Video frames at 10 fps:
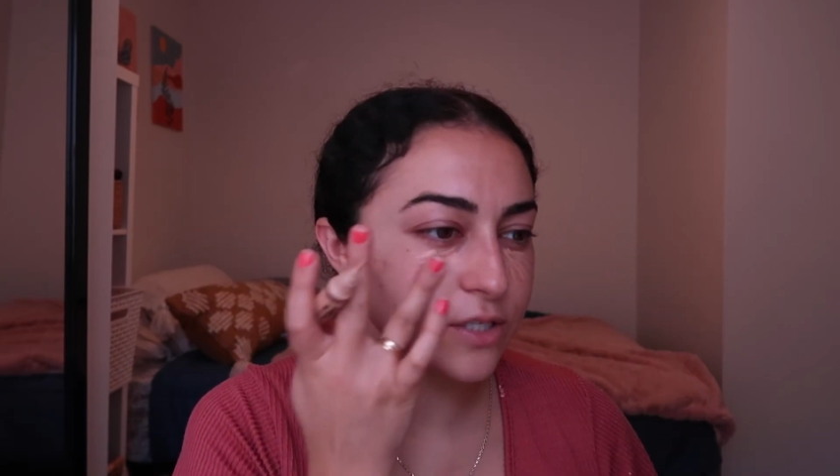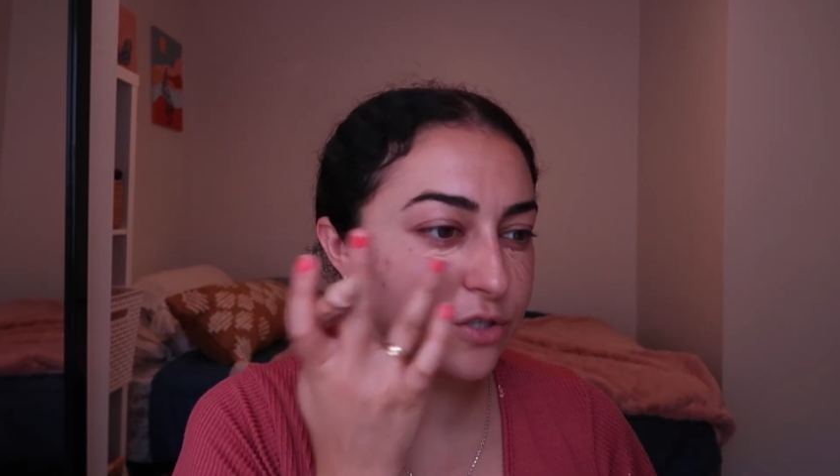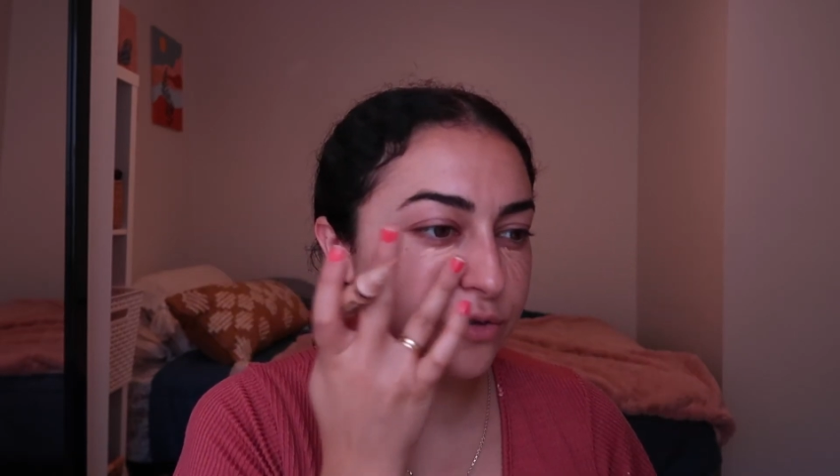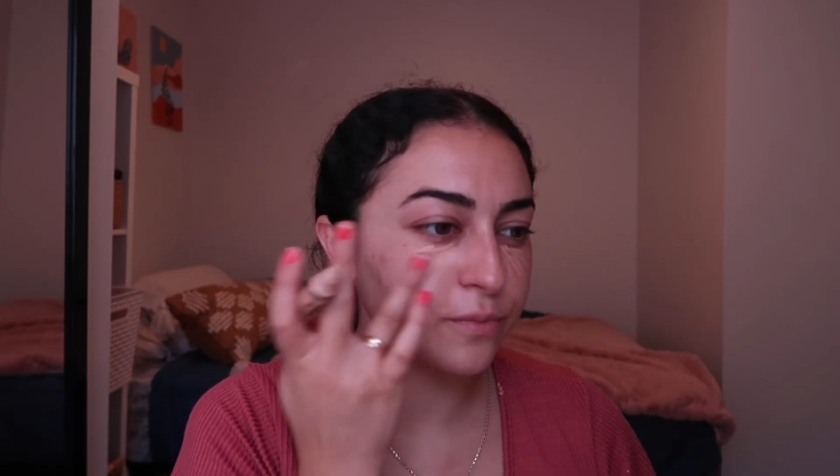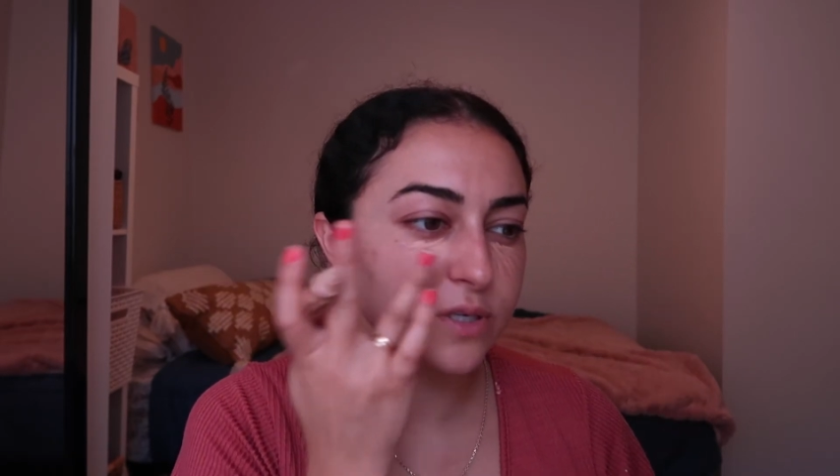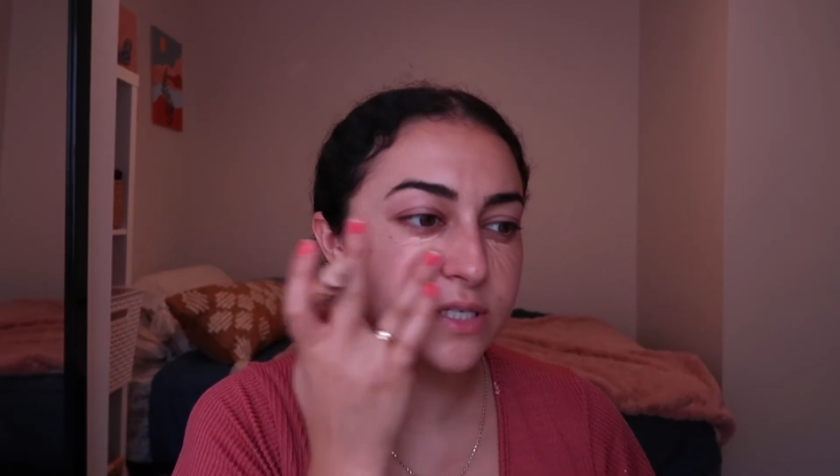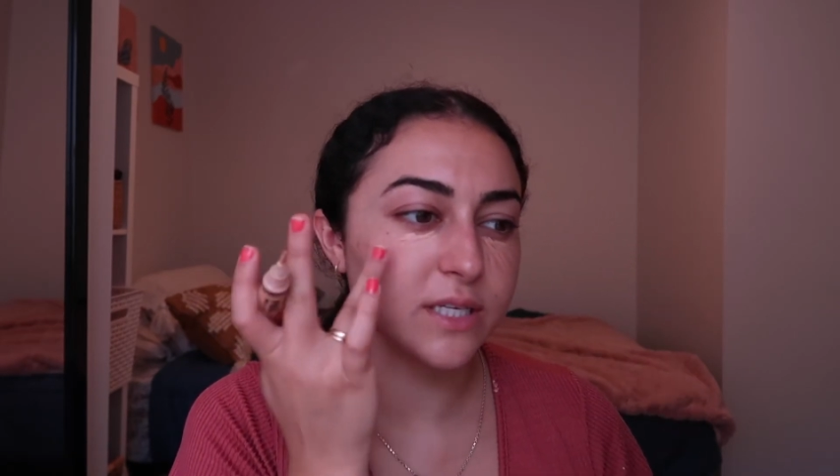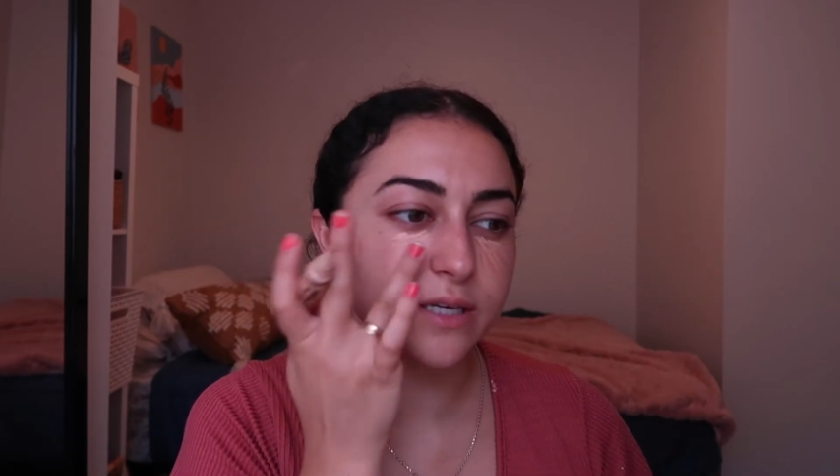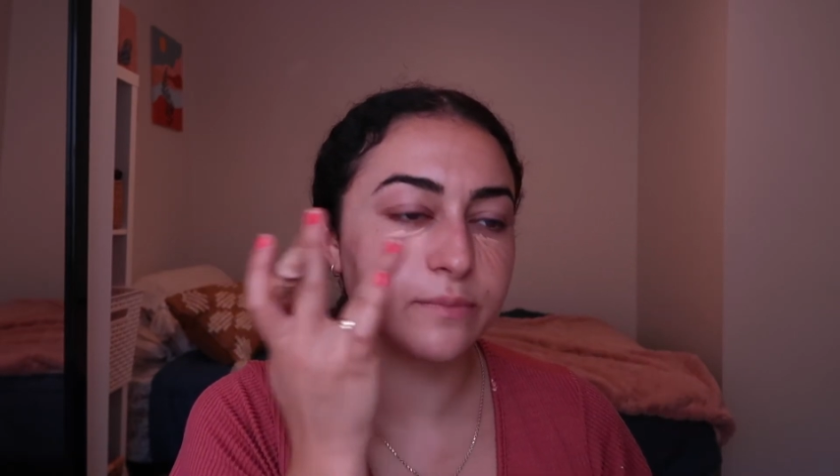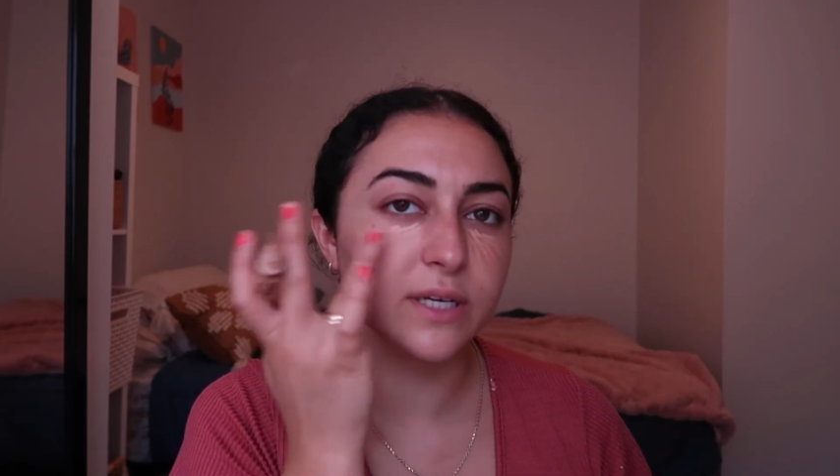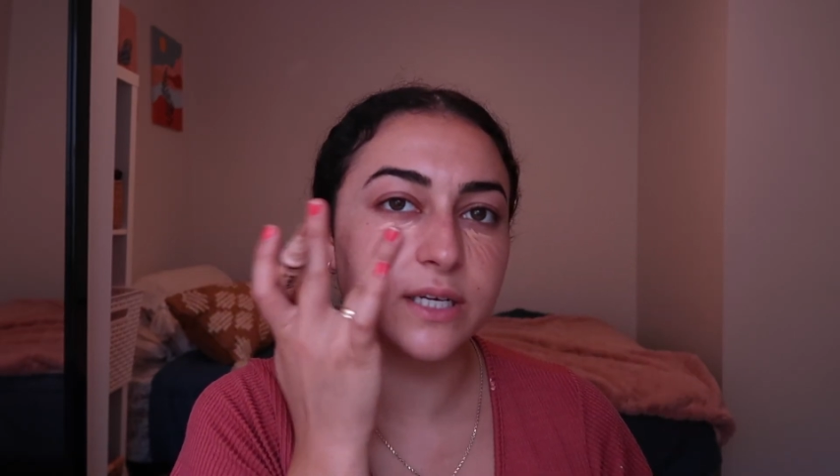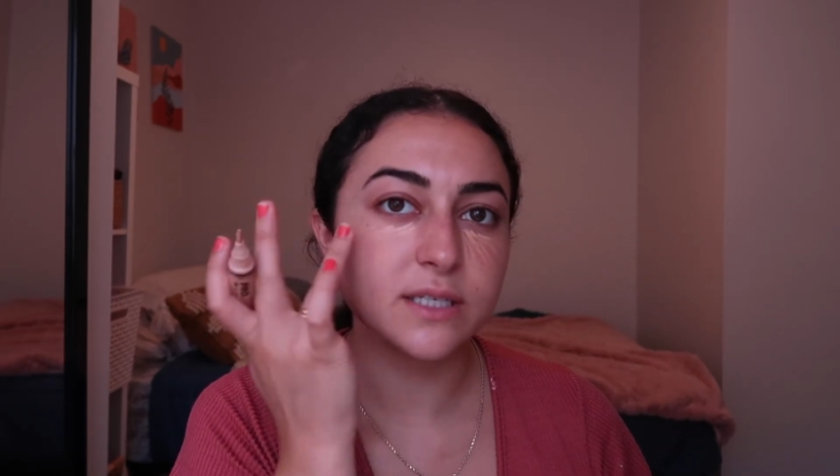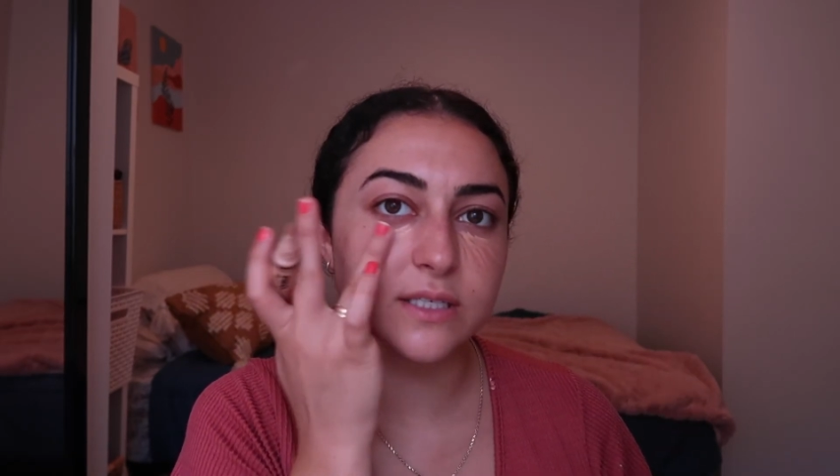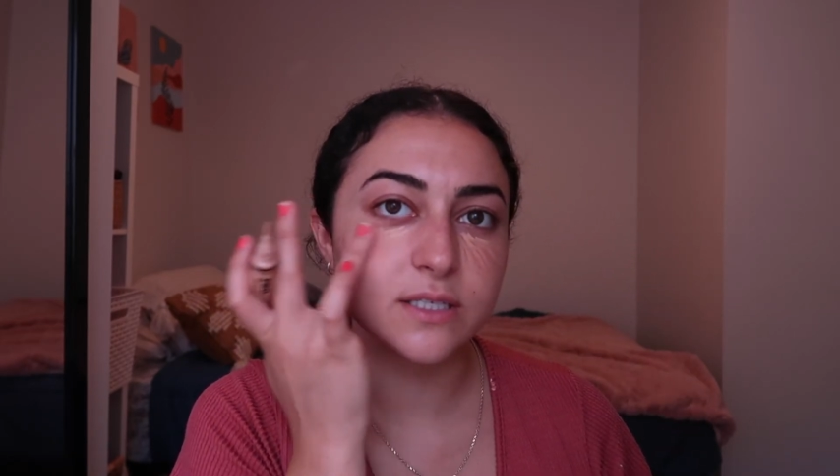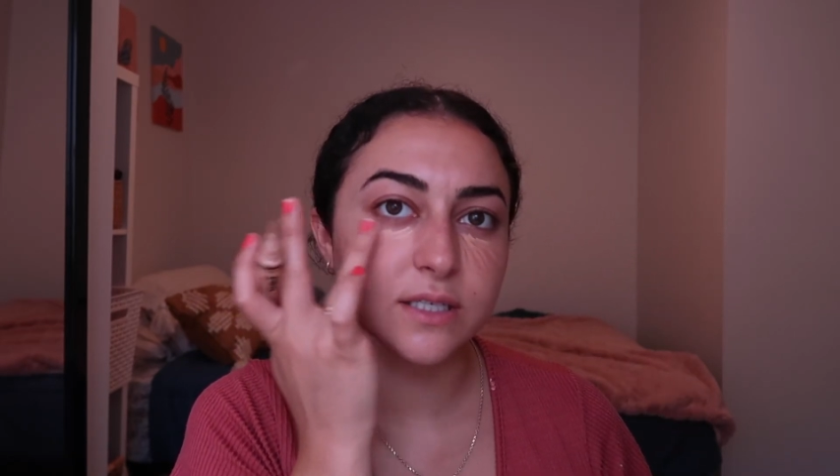super
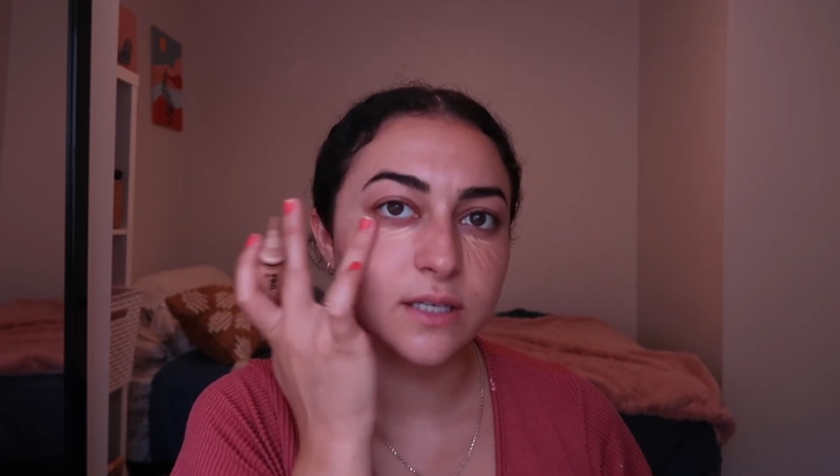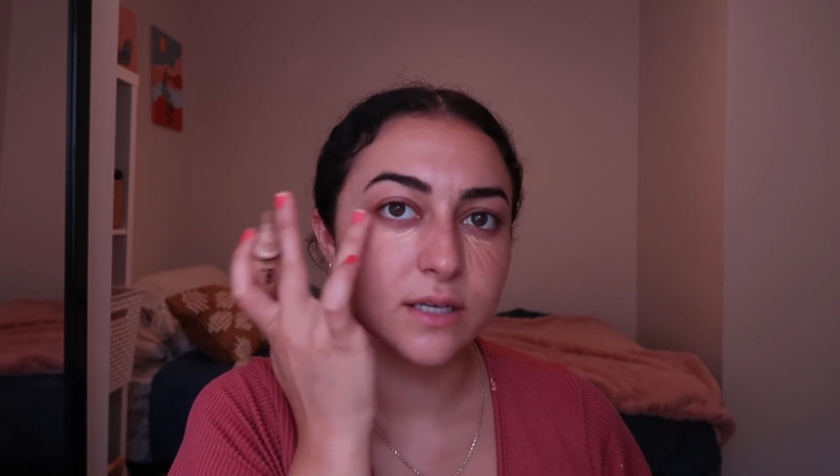seamless.